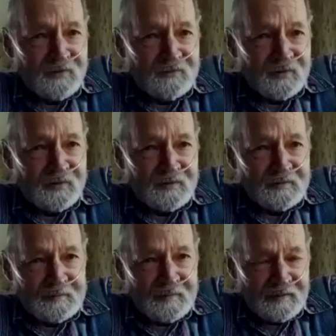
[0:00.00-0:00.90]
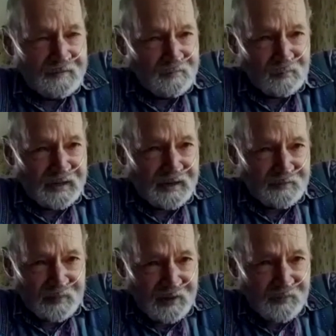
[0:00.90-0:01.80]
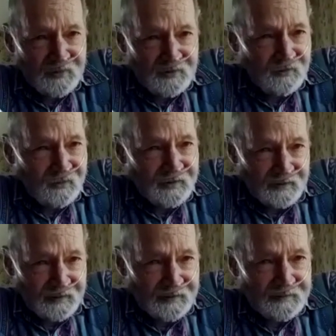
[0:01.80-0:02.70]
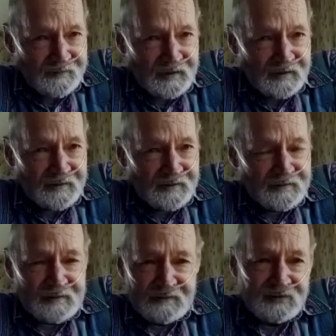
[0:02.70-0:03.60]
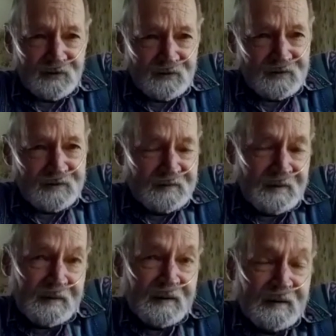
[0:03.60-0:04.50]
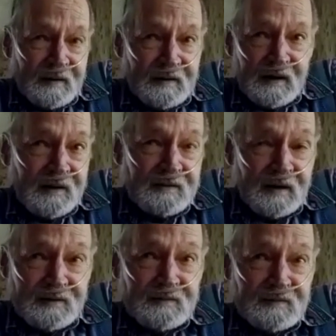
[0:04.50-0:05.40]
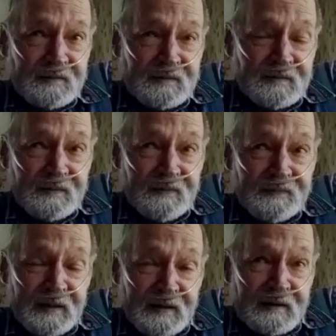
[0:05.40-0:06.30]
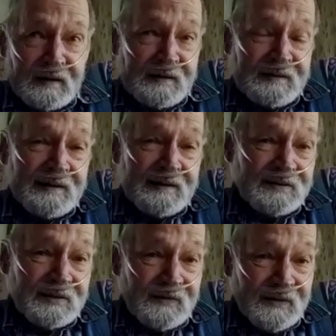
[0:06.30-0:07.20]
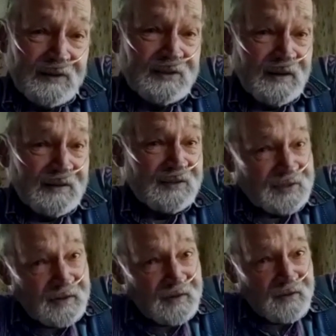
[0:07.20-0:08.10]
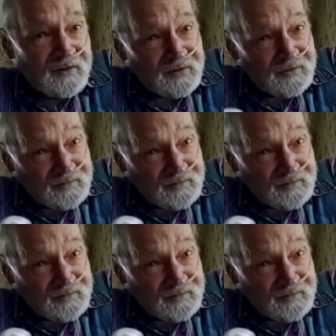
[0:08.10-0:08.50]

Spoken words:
with black paper or whatnot, and it was all. And I think until things got settled,